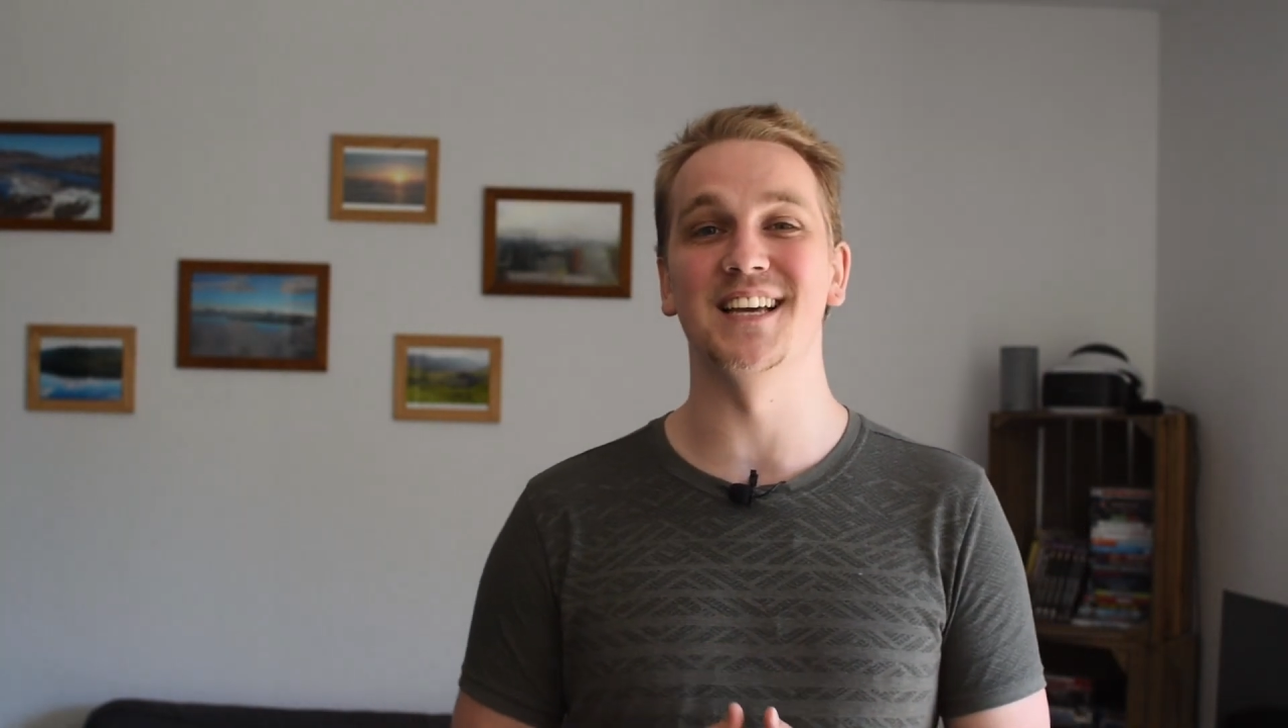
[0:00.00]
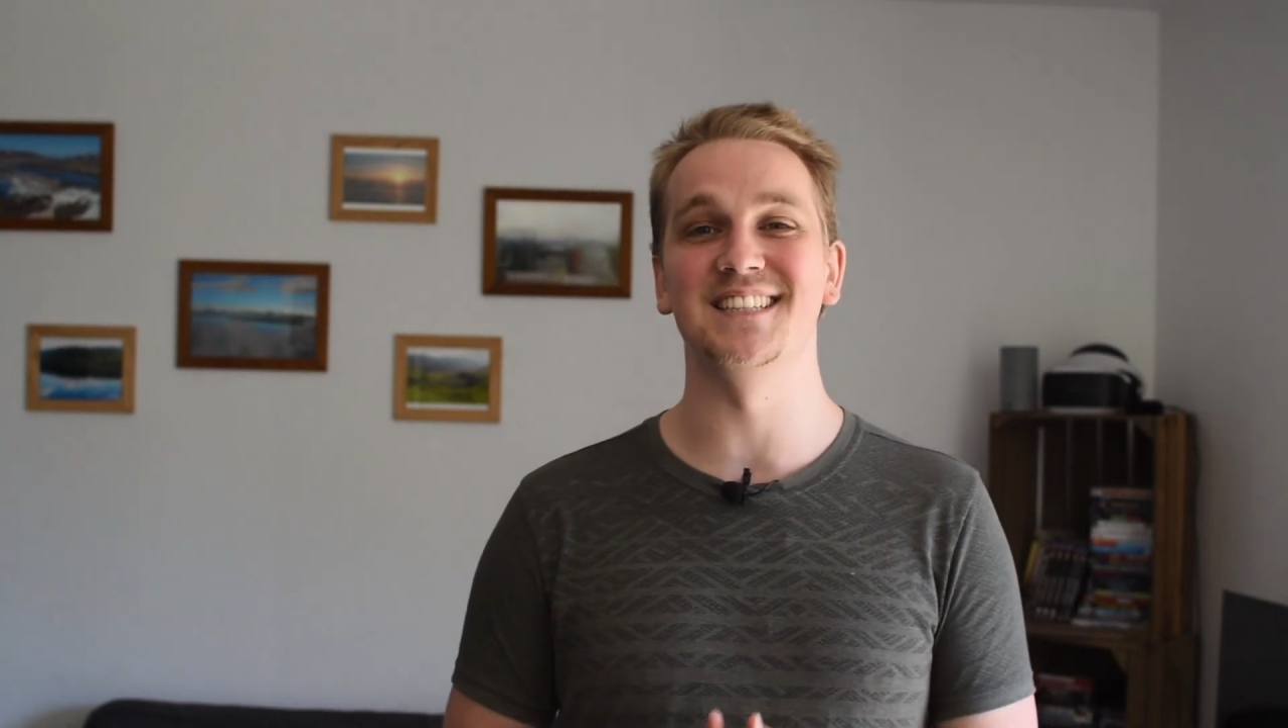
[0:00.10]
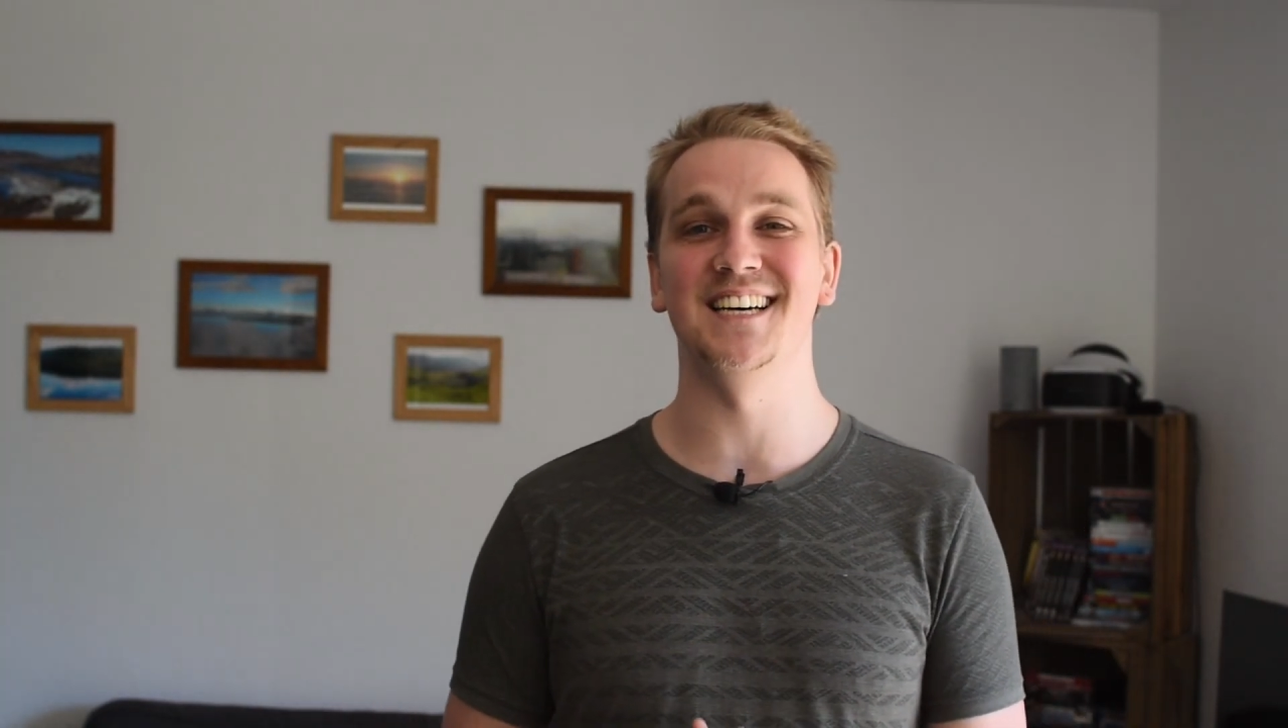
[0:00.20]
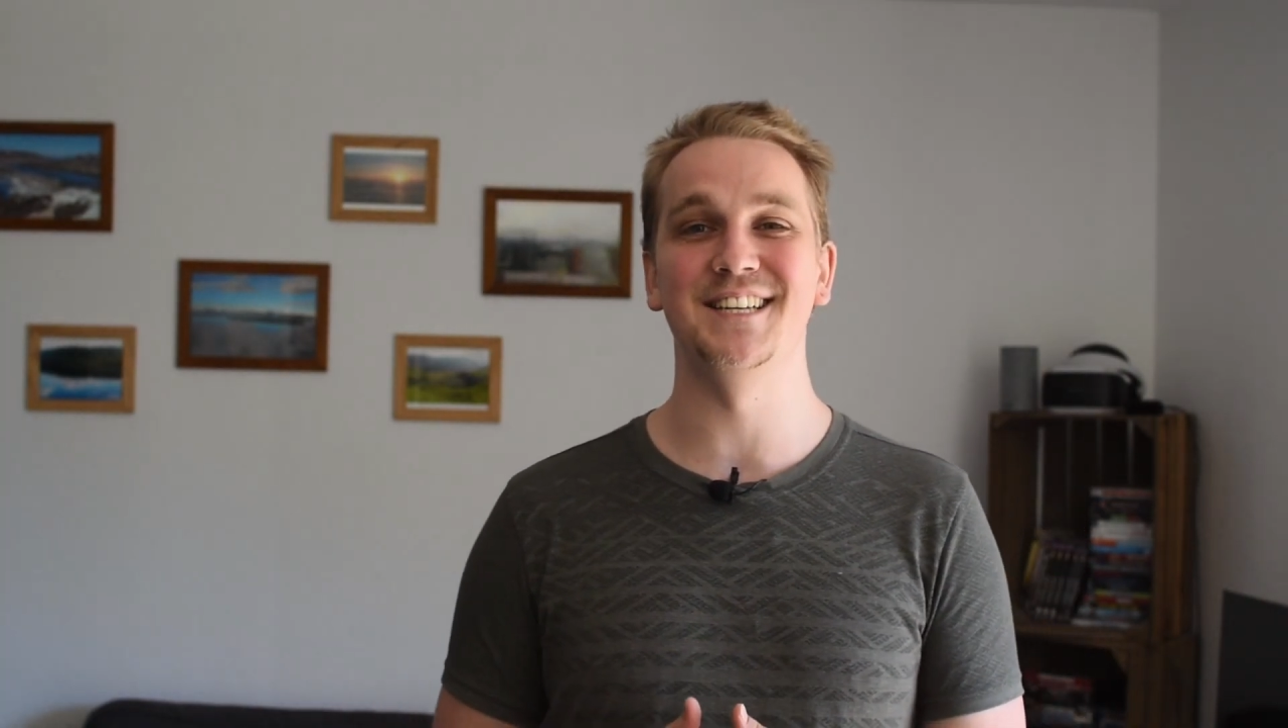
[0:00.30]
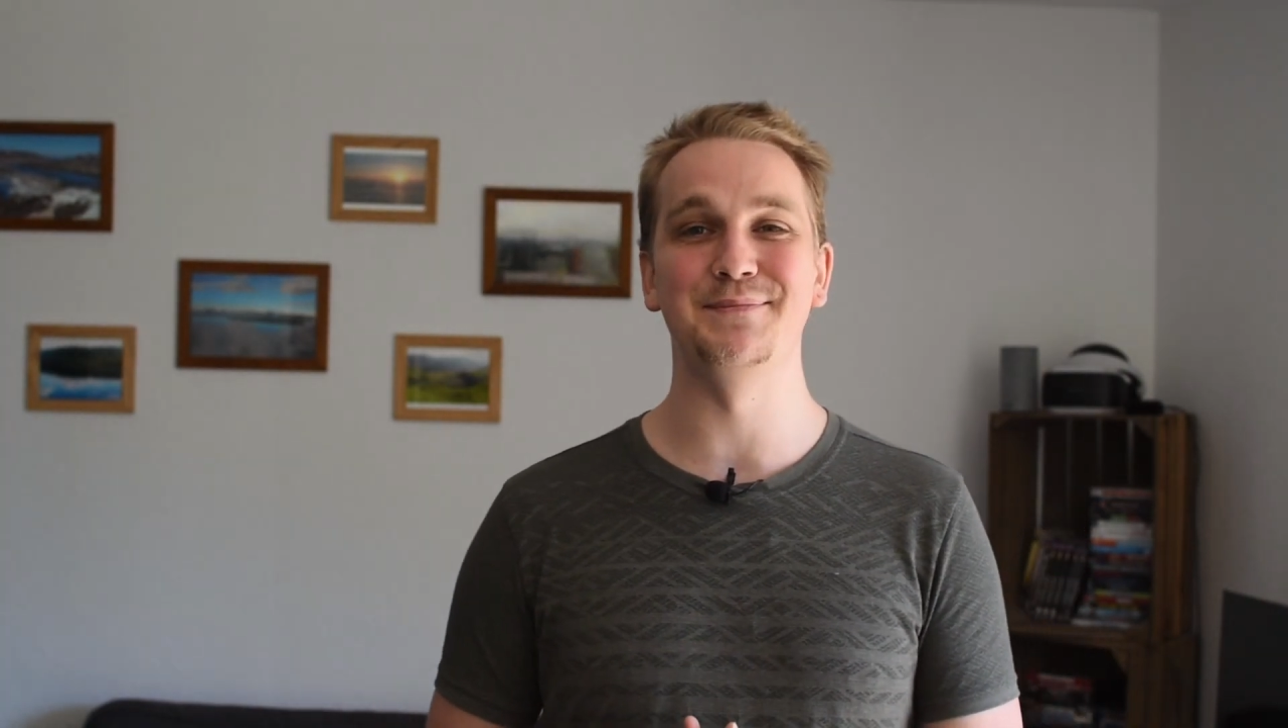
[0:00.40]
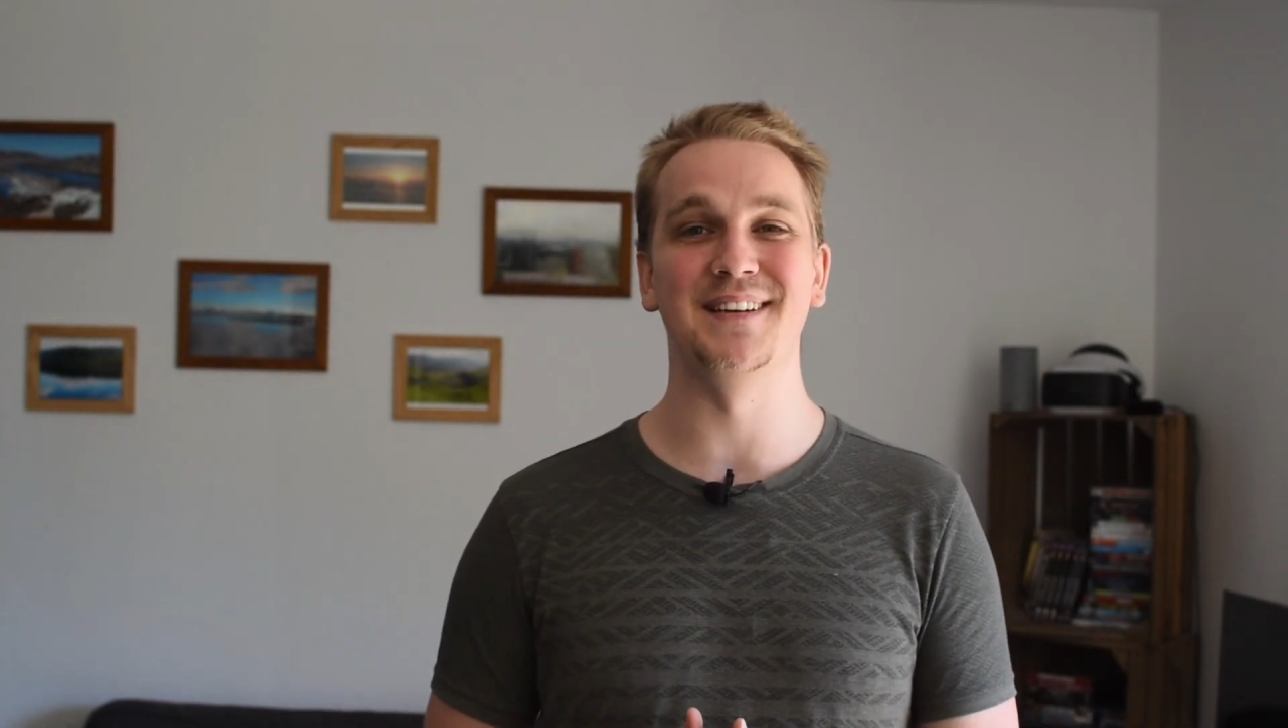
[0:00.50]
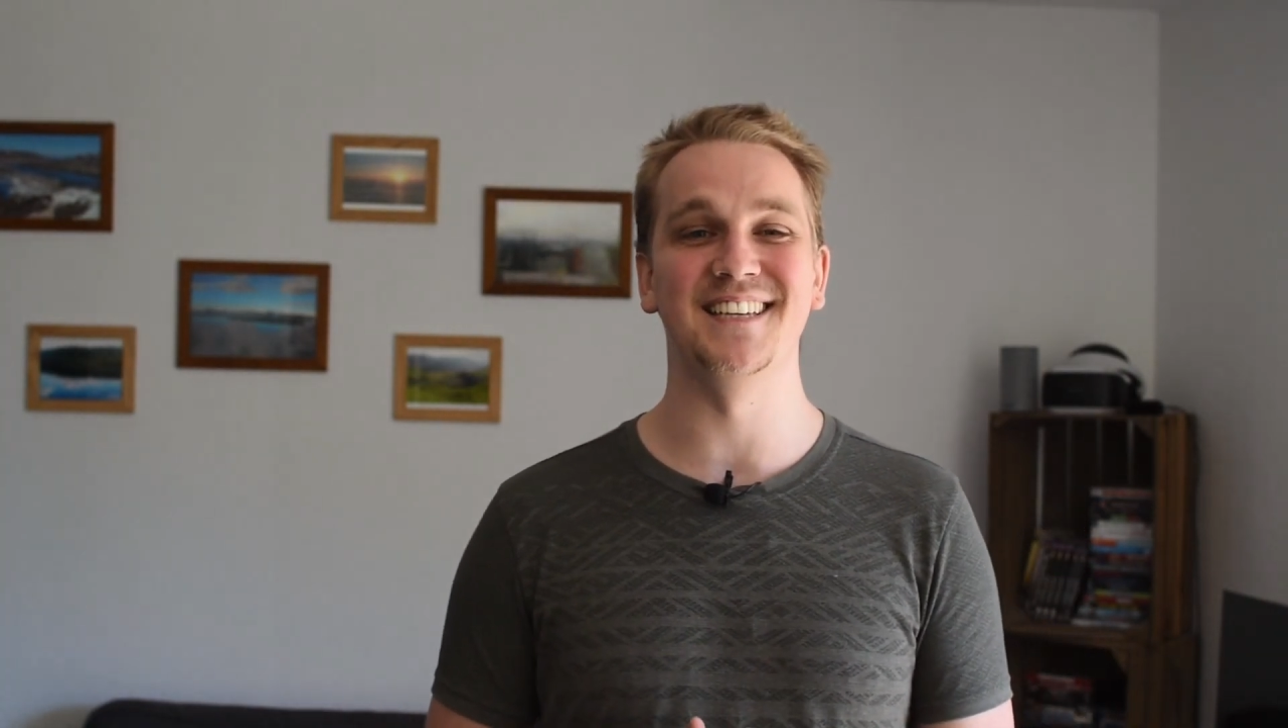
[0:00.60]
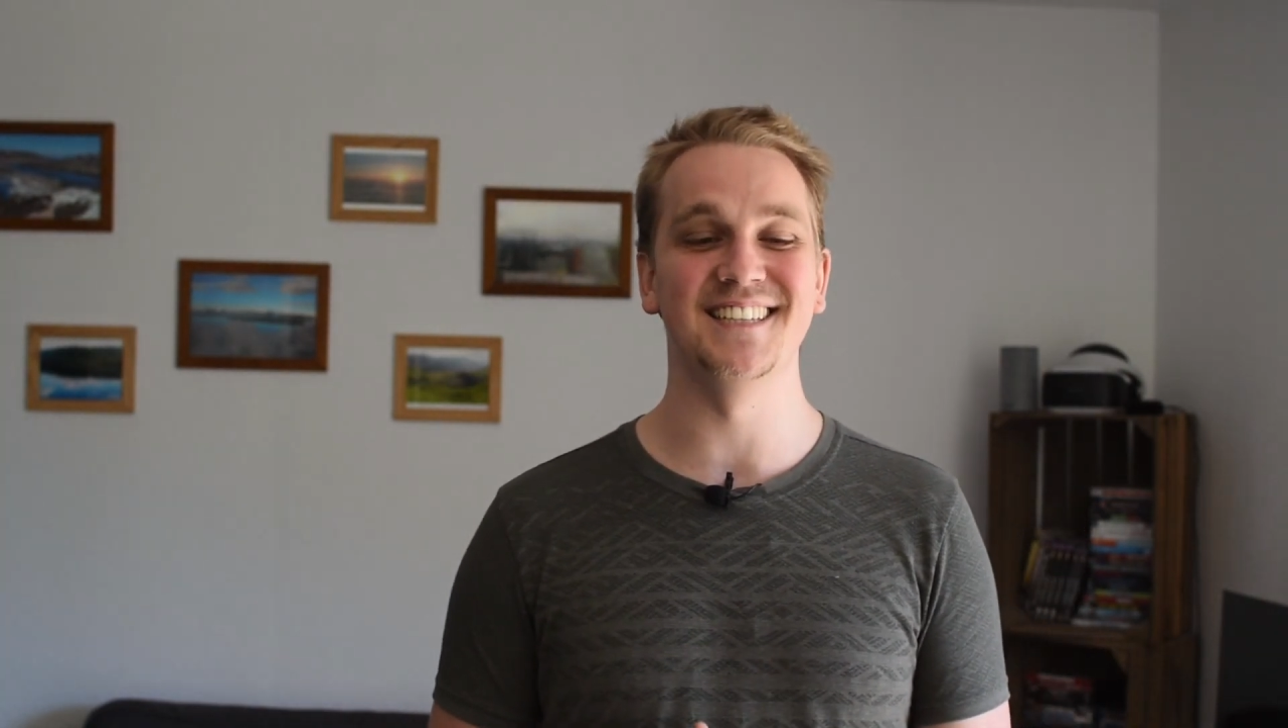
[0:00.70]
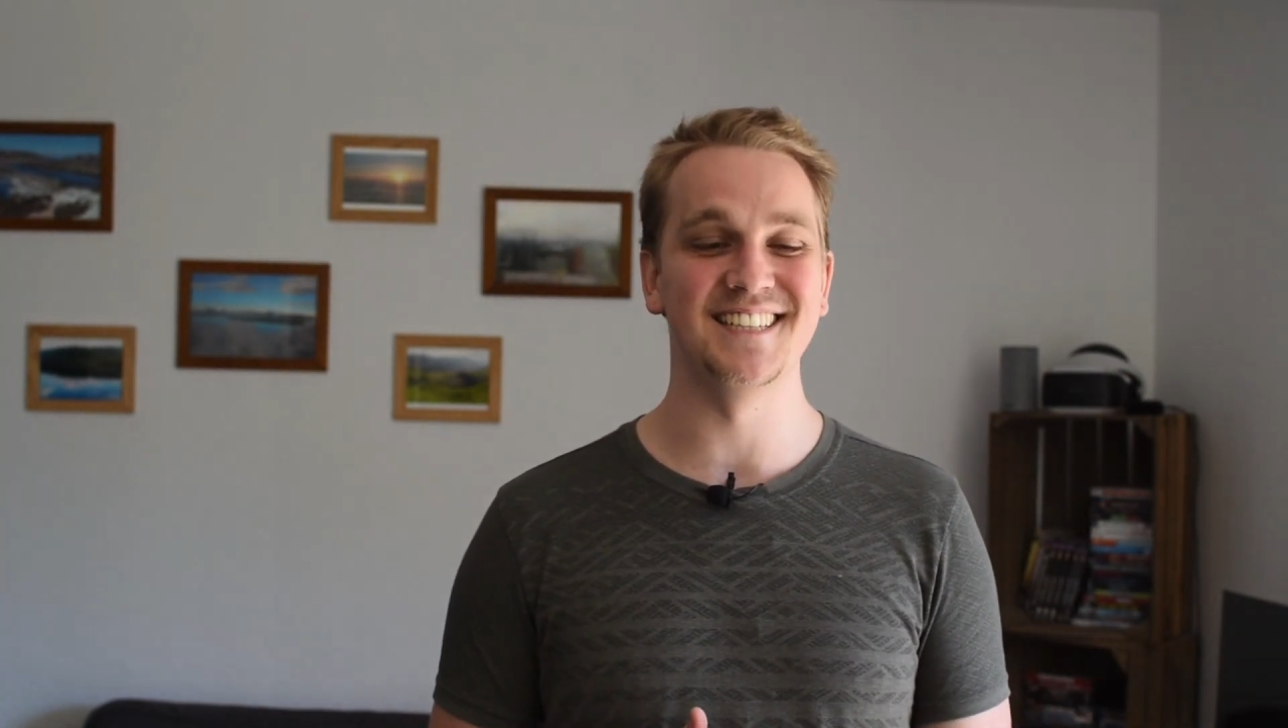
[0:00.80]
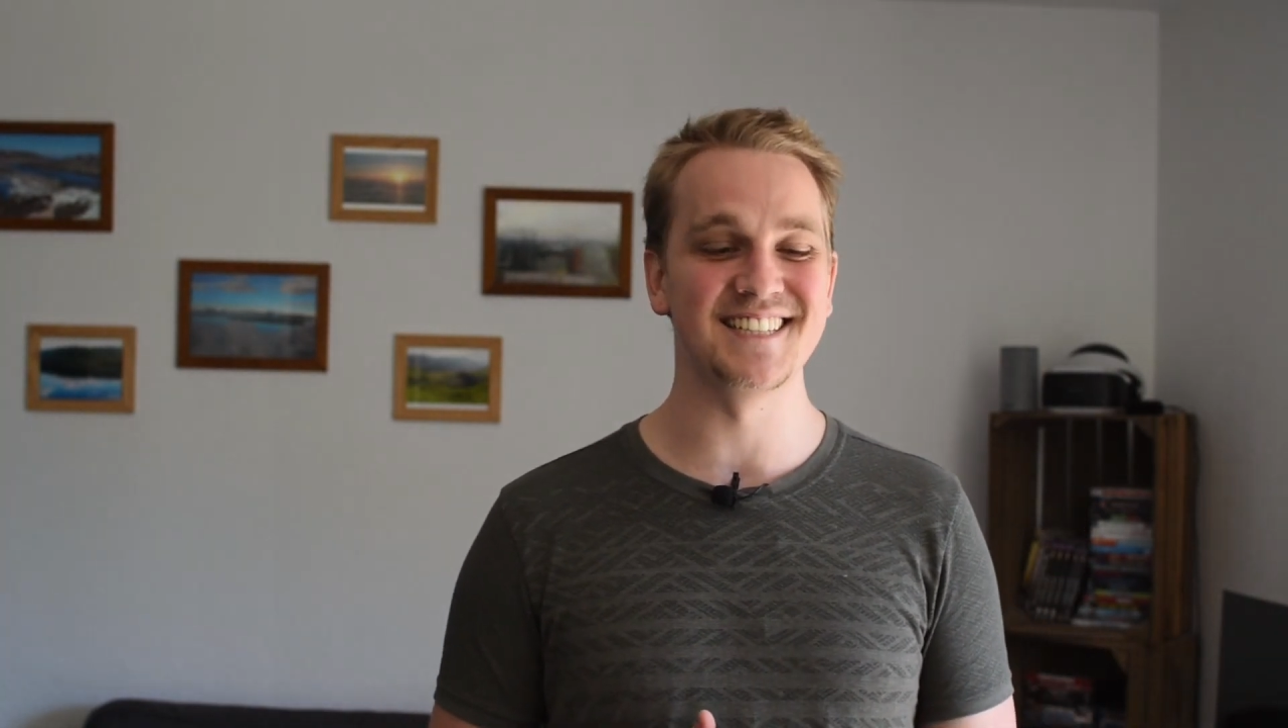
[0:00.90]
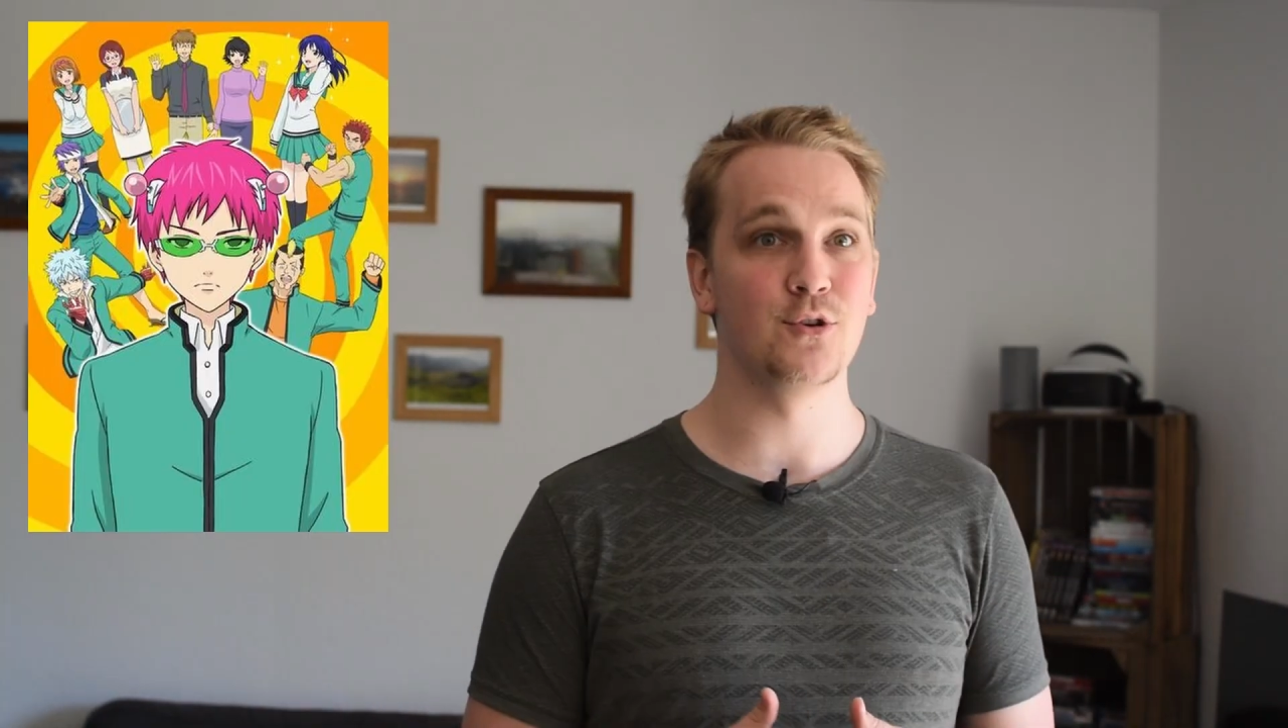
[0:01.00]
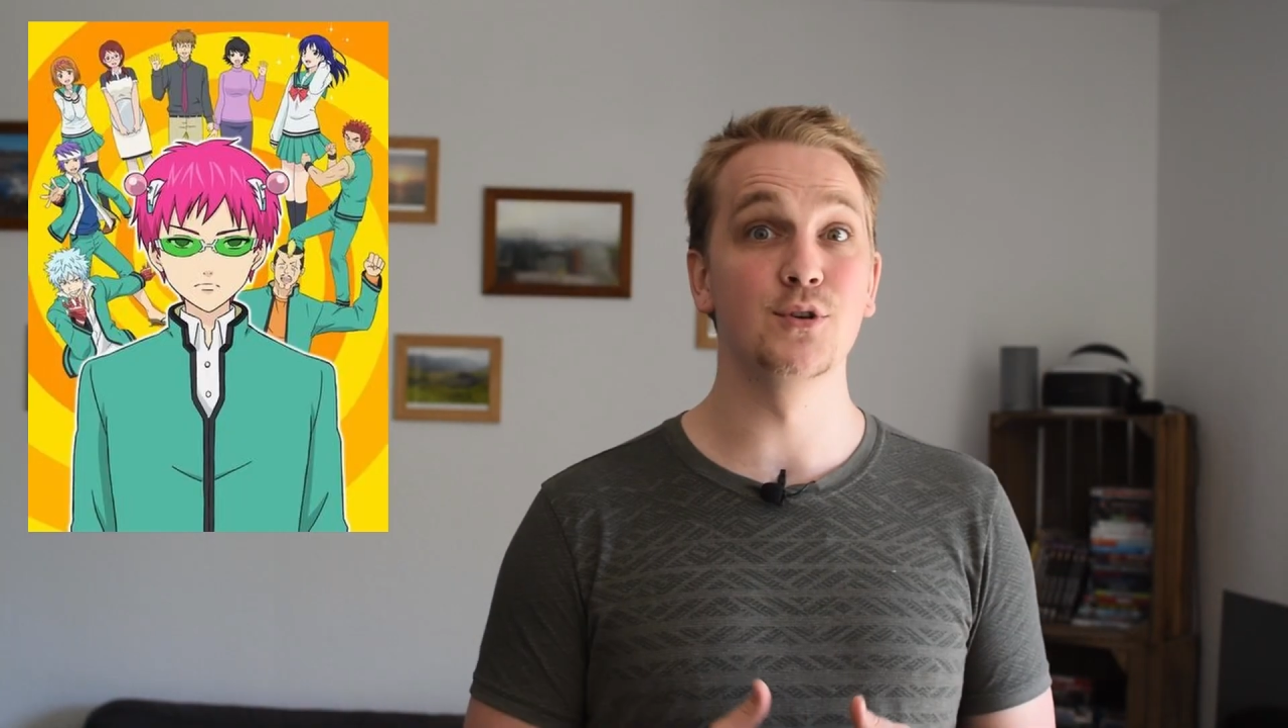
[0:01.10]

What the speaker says: at anime is